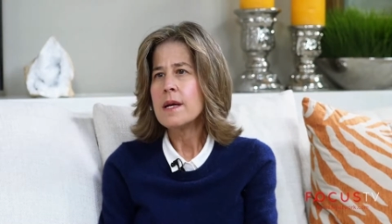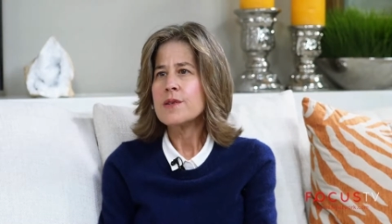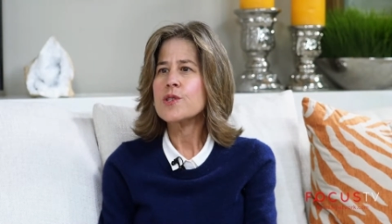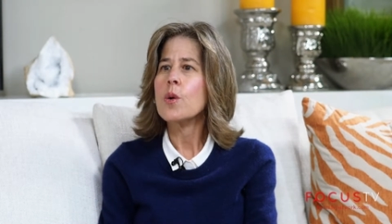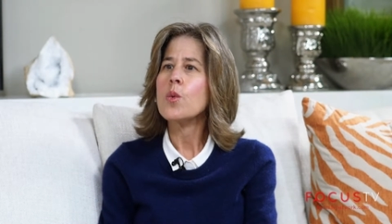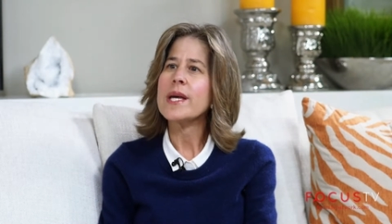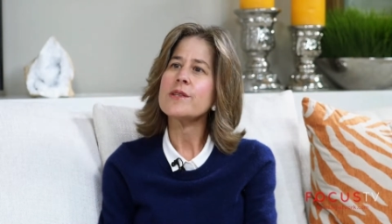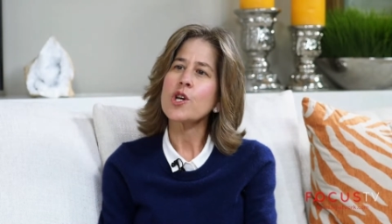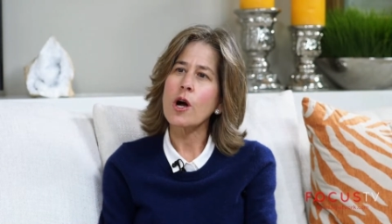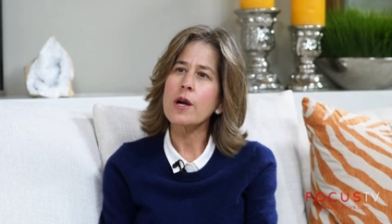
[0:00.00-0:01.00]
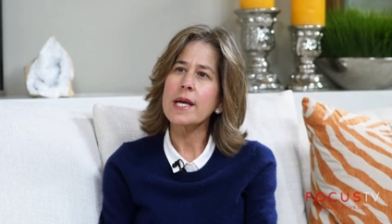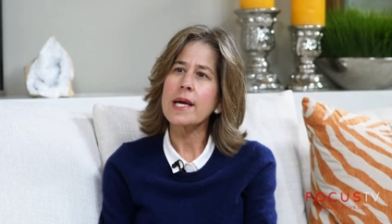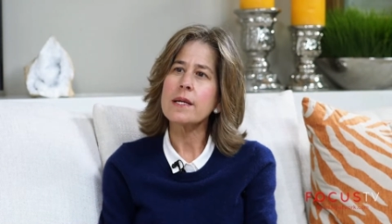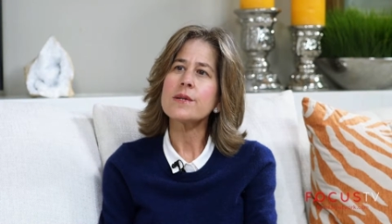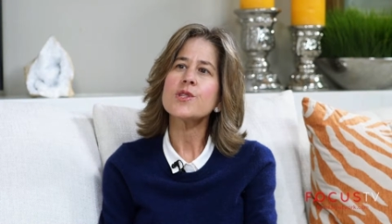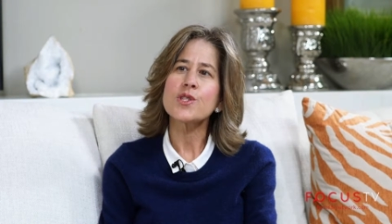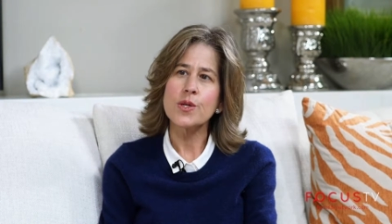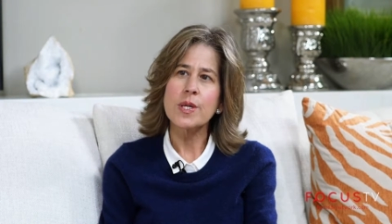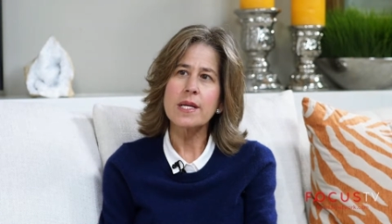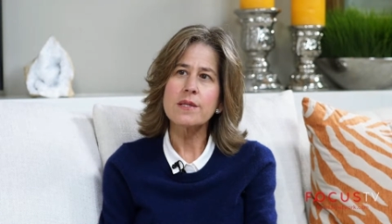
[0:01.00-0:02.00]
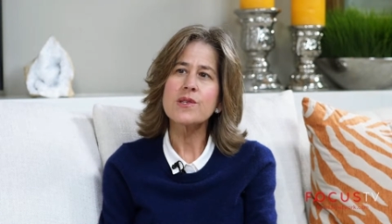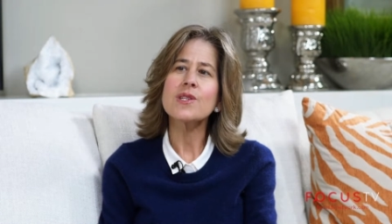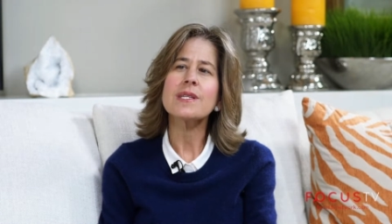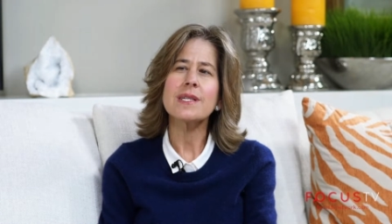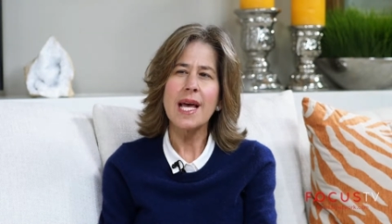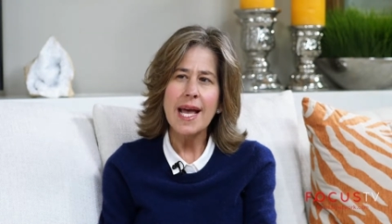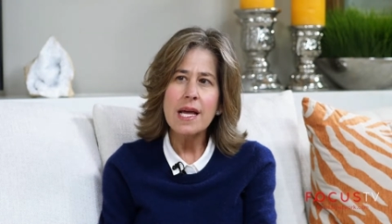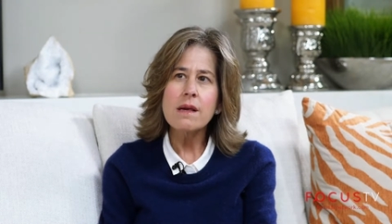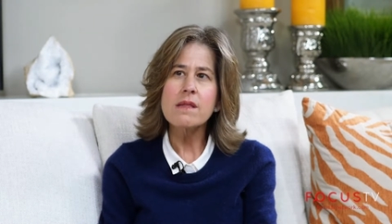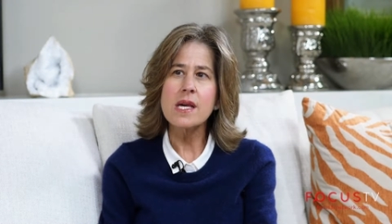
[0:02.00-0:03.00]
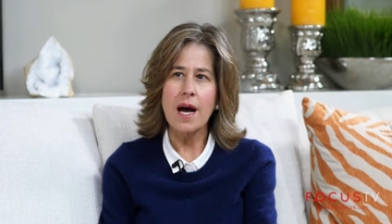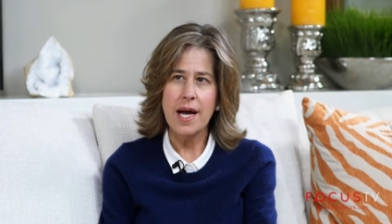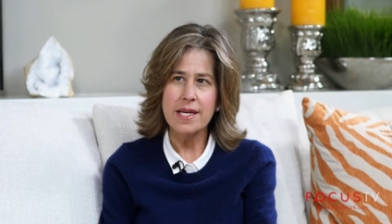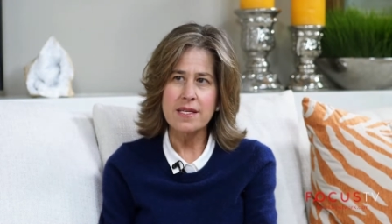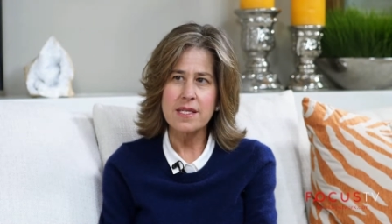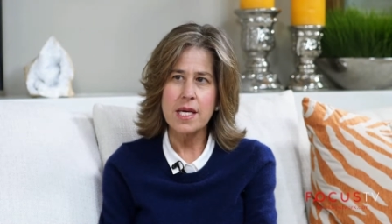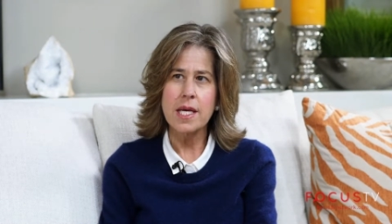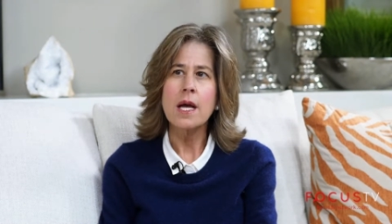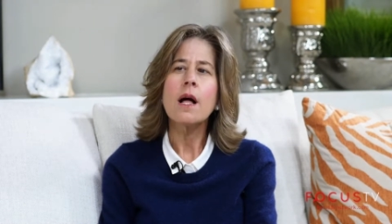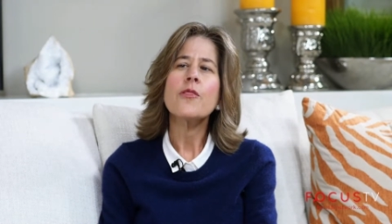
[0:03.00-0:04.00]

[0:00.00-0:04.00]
So we target students to take the ISEE